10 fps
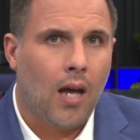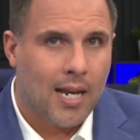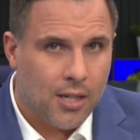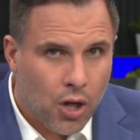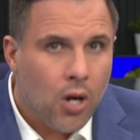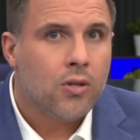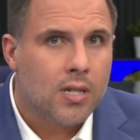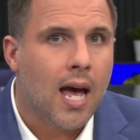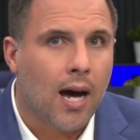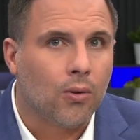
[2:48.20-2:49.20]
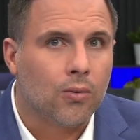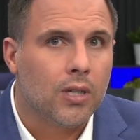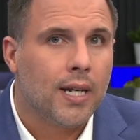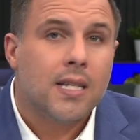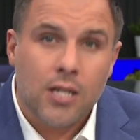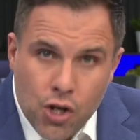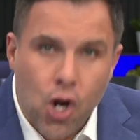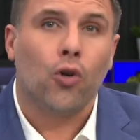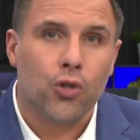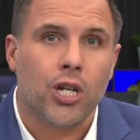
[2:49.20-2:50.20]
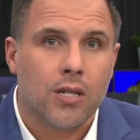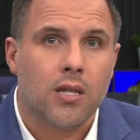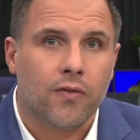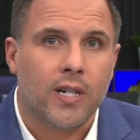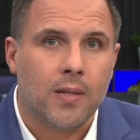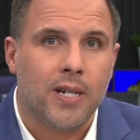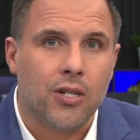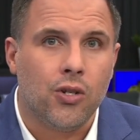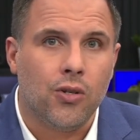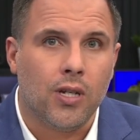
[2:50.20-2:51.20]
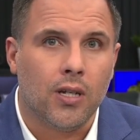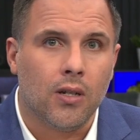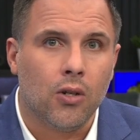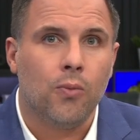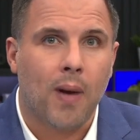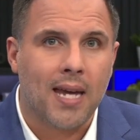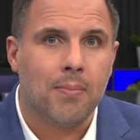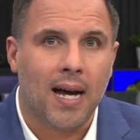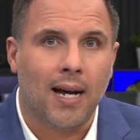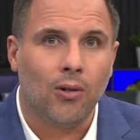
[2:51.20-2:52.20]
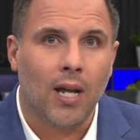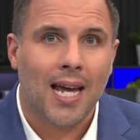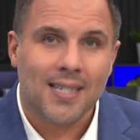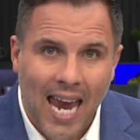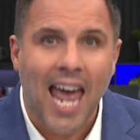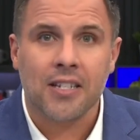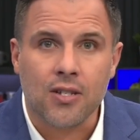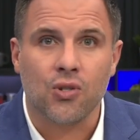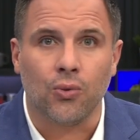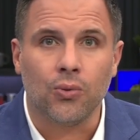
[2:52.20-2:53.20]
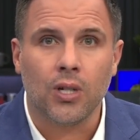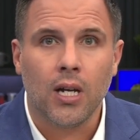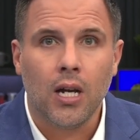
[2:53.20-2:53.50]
And it turns out it's not just the Free Speech Union who PayPal has cancelled.